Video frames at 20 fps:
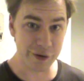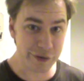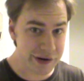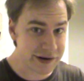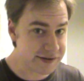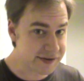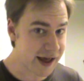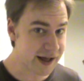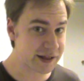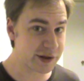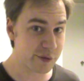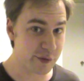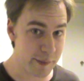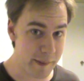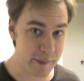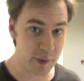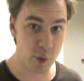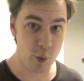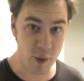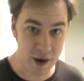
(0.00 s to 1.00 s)
I don't exactly
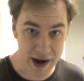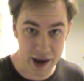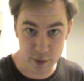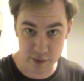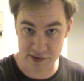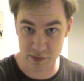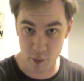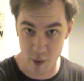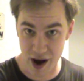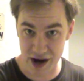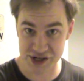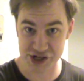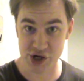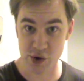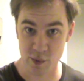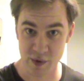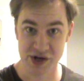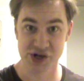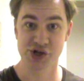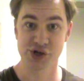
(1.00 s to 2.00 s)
remember what I was
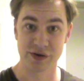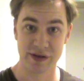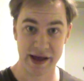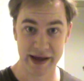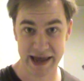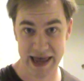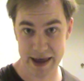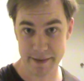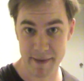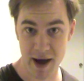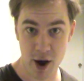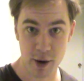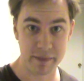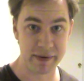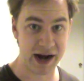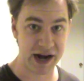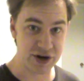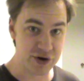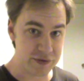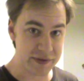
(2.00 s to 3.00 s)
watching when Sherlock came out,
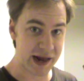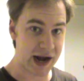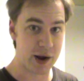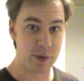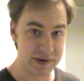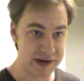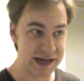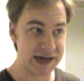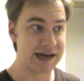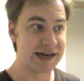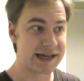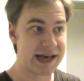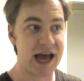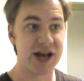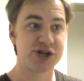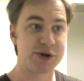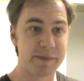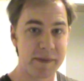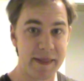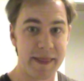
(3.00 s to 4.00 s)
but I knew that I needed to
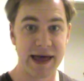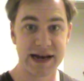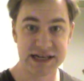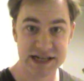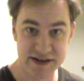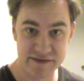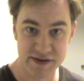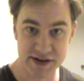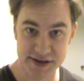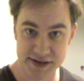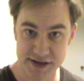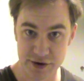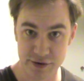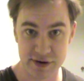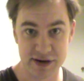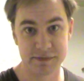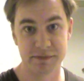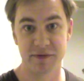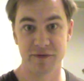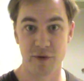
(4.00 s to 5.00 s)
catch up on that TV
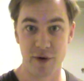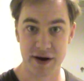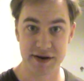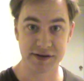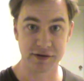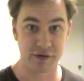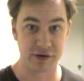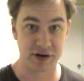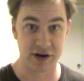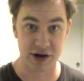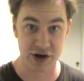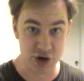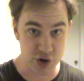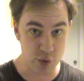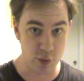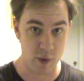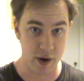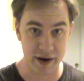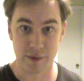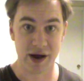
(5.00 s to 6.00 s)
series before I started a
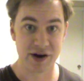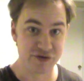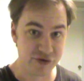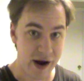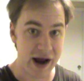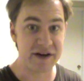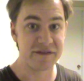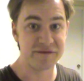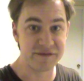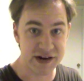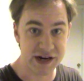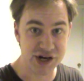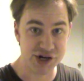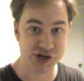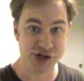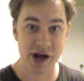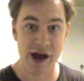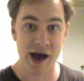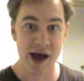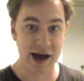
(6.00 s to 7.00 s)
new one. I try to
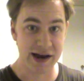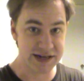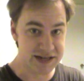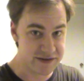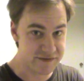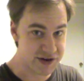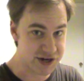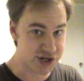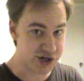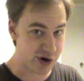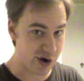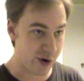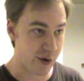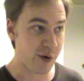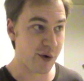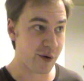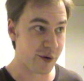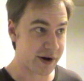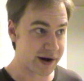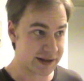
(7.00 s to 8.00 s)
finish a TV show,
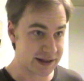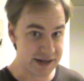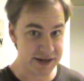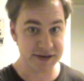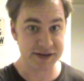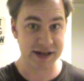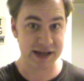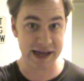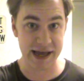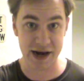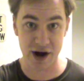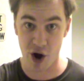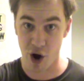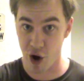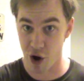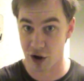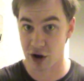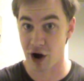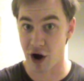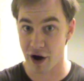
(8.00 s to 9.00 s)
or at least get
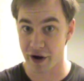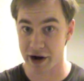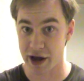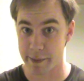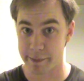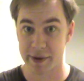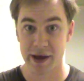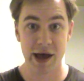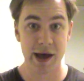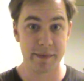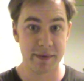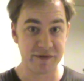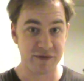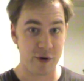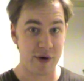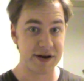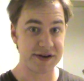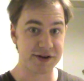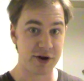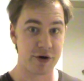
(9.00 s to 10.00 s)
all caught up
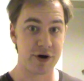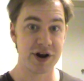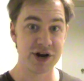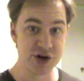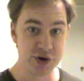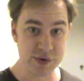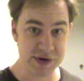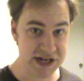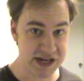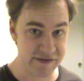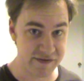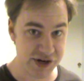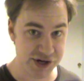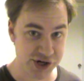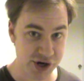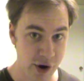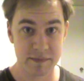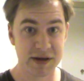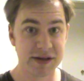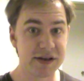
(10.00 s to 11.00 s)
before I start a new TV
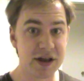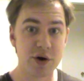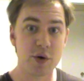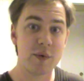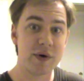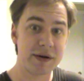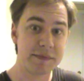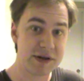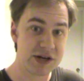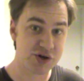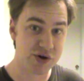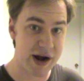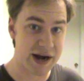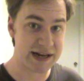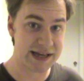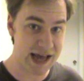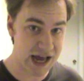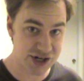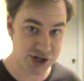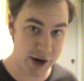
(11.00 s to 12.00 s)
show, because I don't want to be trying
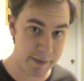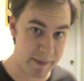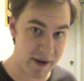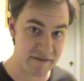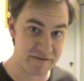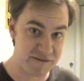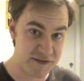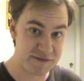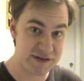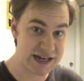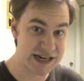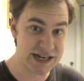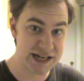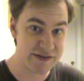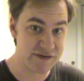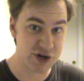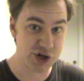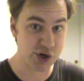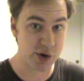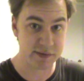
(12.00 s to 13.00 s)
to catch up on 15
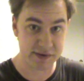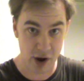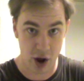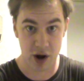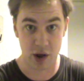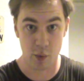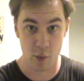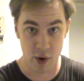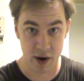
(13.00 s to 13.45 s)
TV shows all at